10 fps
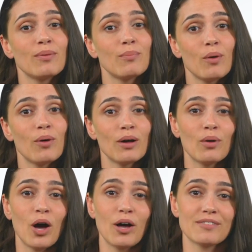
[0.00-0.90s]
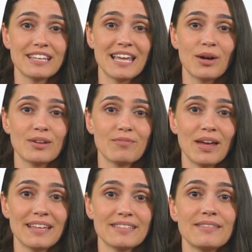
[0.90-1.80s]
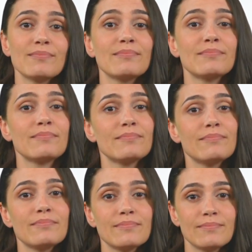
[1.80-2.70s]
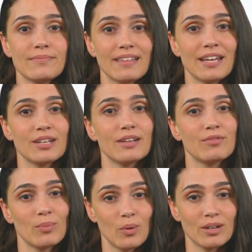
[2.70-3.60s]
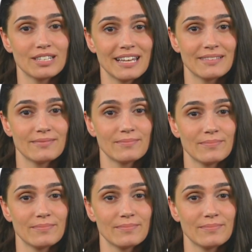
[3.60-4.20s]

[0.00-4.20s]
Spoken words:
Memorial Aftercare advice. Thank you for watching.